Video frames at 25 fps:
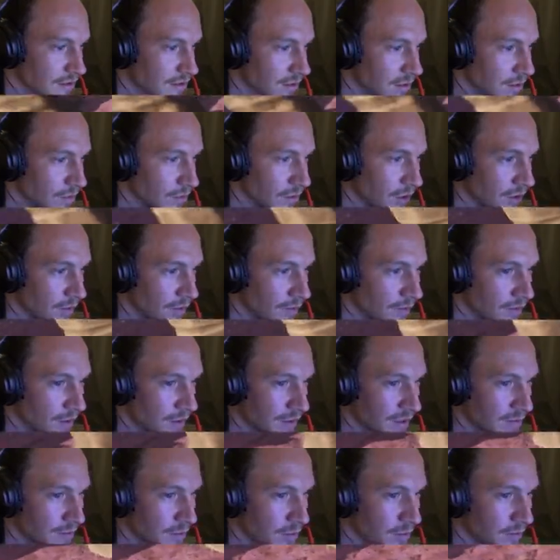Oh, no. No,
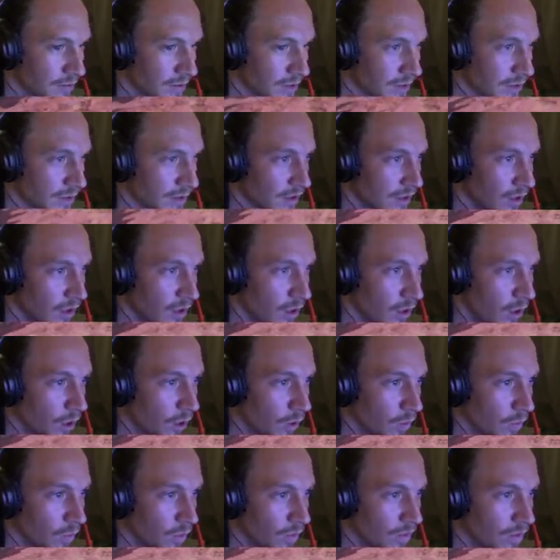it's moving.
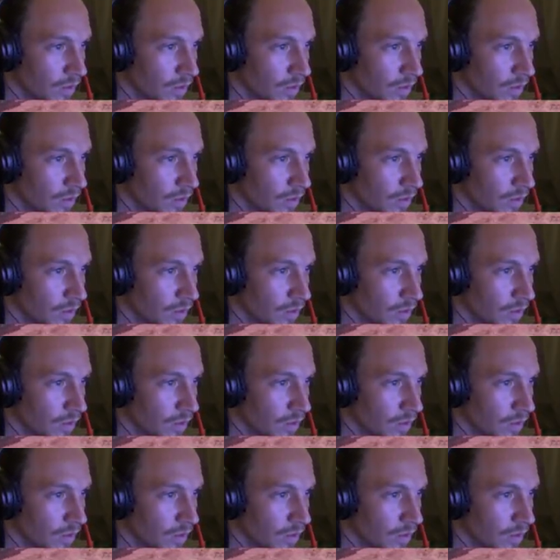Oh!